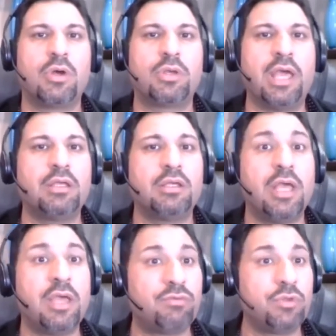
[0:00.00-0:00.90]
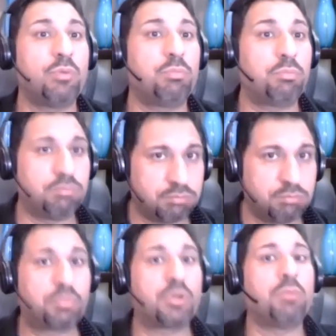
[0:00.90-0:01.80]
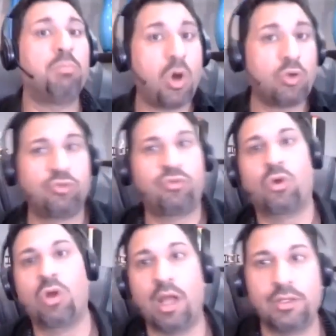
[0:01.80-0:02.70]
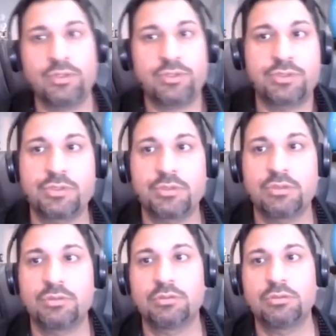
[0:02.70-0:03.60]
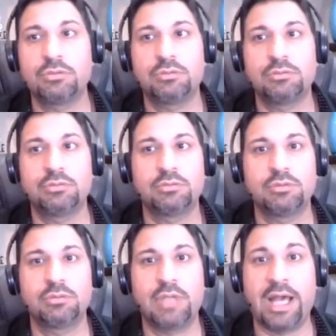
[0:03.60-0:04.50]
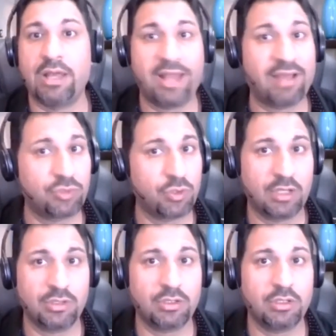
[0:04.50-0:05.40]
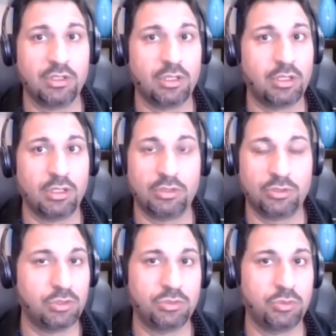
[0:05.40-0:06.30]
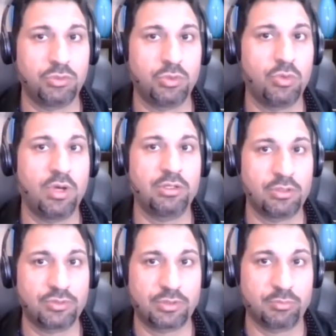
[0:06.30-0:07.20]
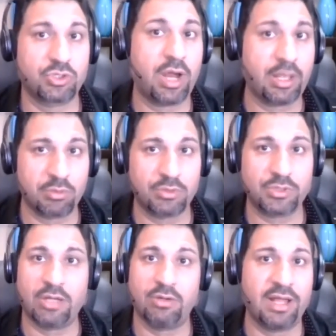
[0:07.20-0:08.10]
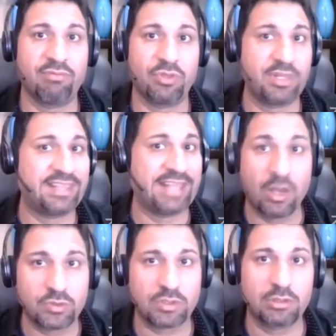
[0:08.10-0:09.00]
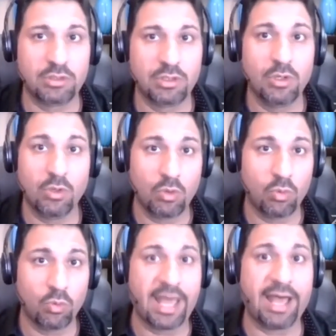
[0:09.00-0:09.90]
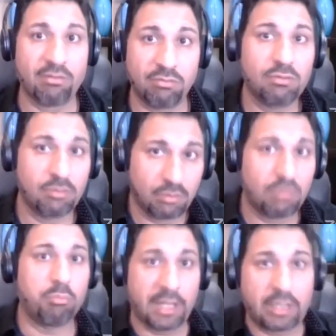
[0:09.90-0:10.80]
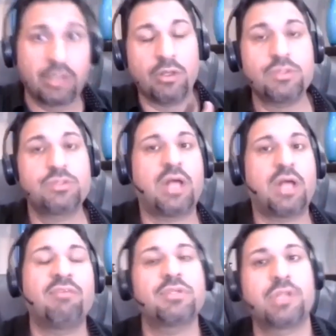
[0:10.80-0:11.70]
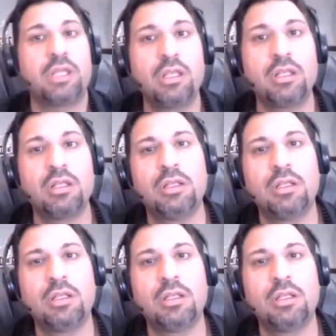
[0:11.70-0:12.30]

Okay, if you promote for us, I don't have 200, uh, two, two, 200 subscribers. I don't have 3,000. We have millions, obviously.